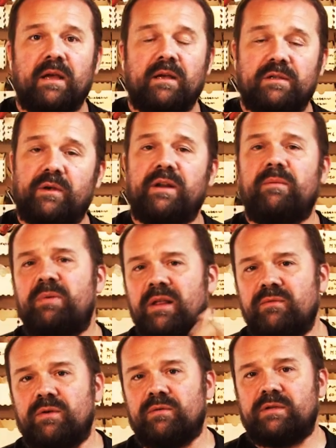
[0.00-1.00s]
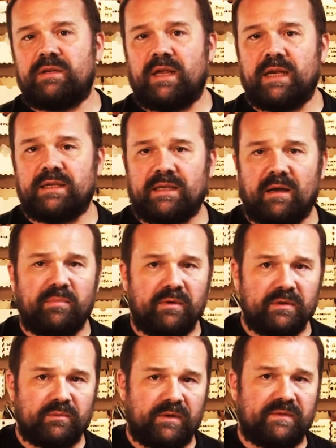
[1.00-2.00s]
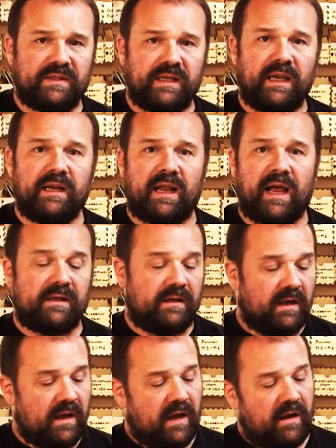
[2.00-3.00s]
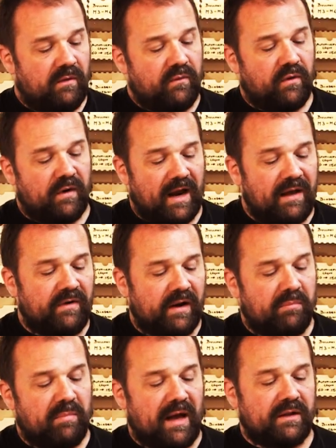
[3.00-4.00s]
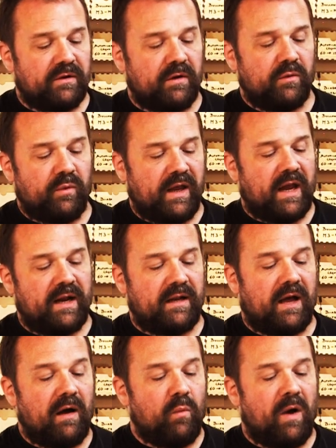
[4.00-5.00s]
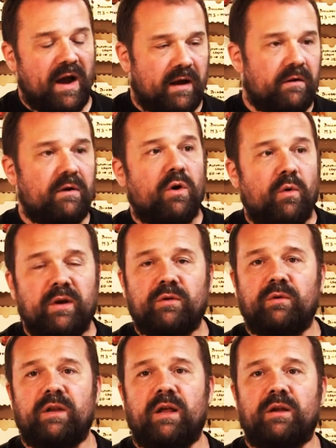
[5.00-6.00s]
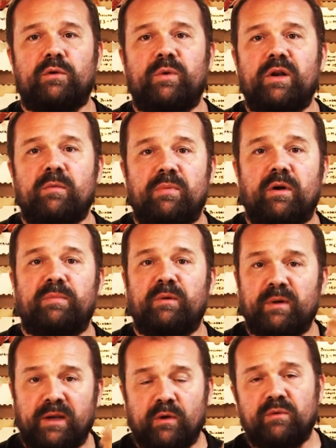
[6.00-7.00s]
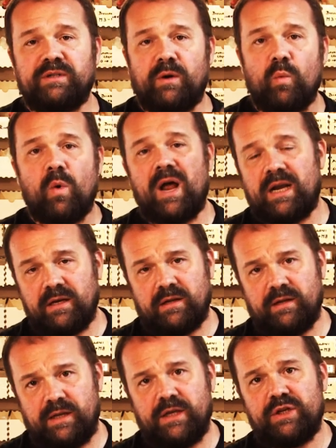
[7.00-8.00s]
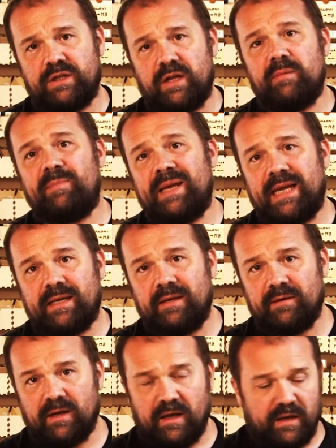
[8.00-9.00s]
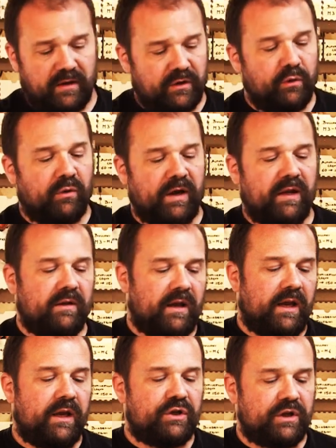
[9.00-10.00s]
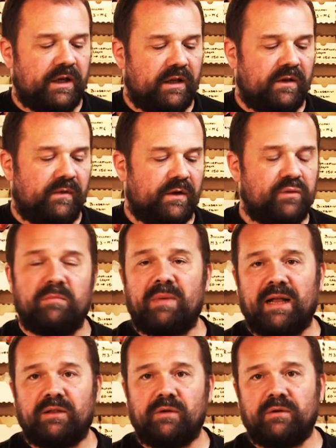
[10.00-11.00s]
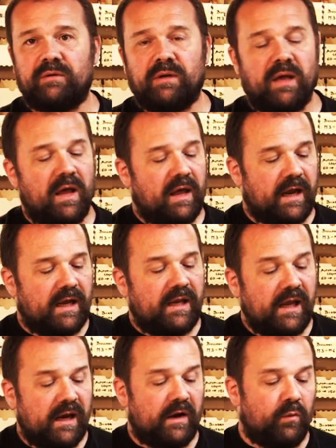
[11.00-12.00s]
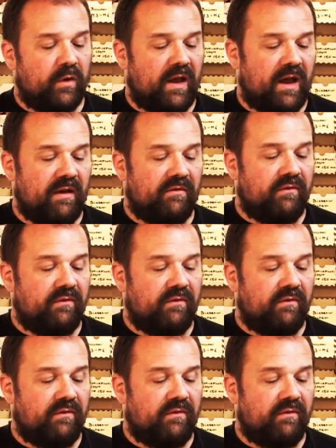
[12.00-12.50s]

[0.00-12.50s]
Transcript: So in the previous examples, we've seen that for every button, we had a wire going to the Arduino board. We were using one digital pin to read each individual button. In here we have